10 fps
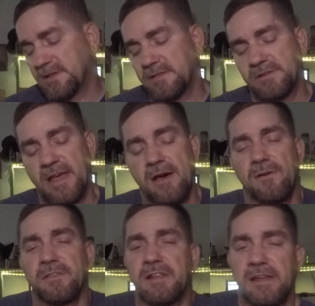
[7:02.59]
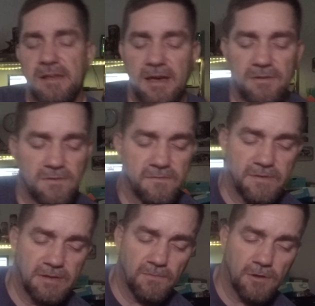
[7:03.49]
another dowel that I got
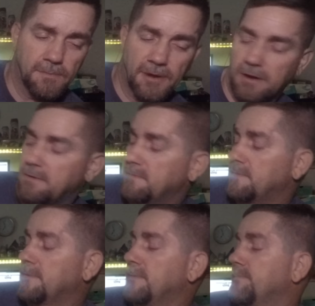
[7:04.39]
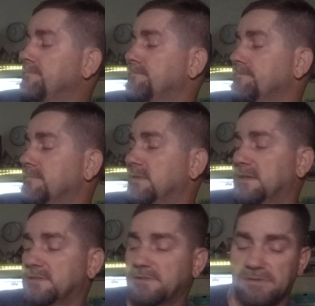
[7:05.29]
over at Walmart.
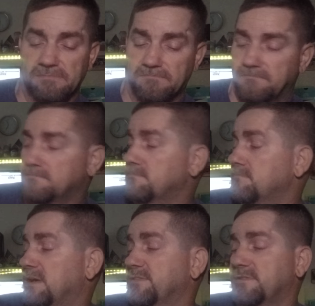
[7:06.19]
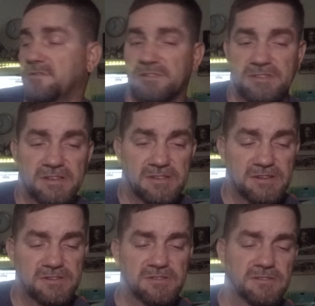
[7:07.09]
It's about 36
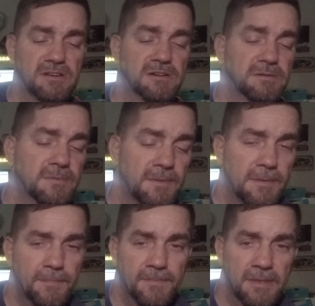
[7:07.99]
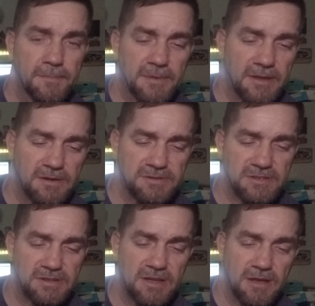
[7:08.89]
inches long. Now here's
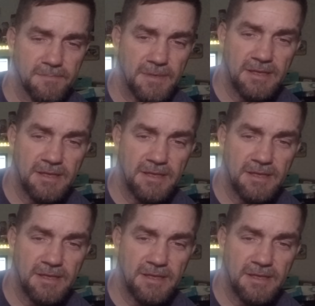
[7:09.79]
the gum.